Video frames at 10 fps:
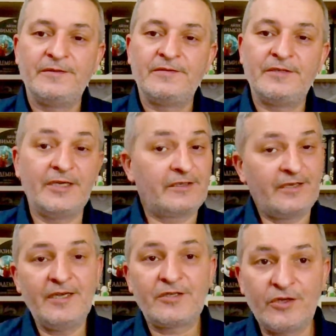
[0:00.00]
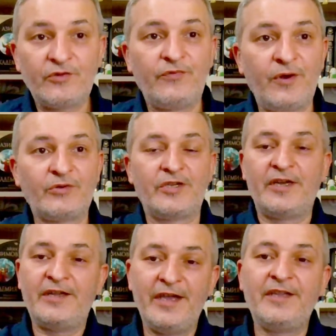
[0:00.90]
that yes, in
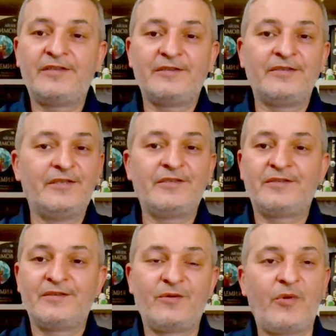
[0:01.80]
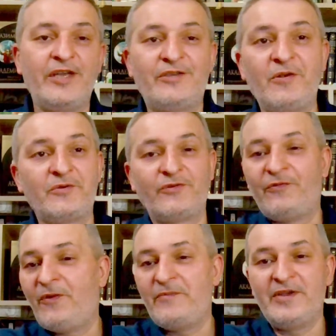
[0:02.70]
2008 this crazy
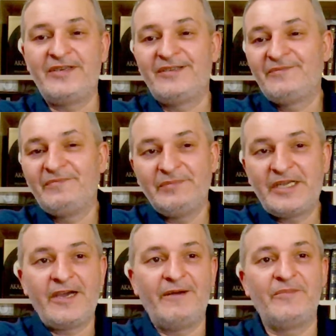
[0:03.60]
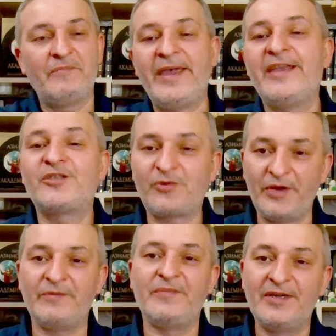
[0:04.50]
Russophobia became a
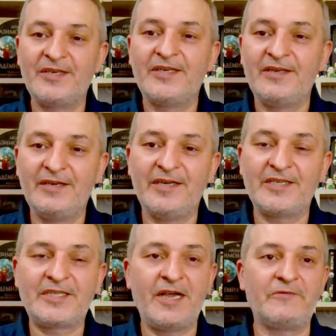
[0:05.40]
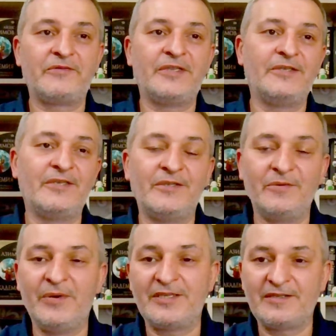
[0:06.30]
mainstream stuff in the
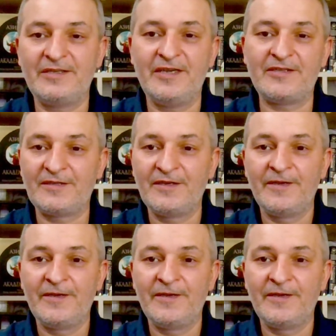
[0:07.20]
West. Yes.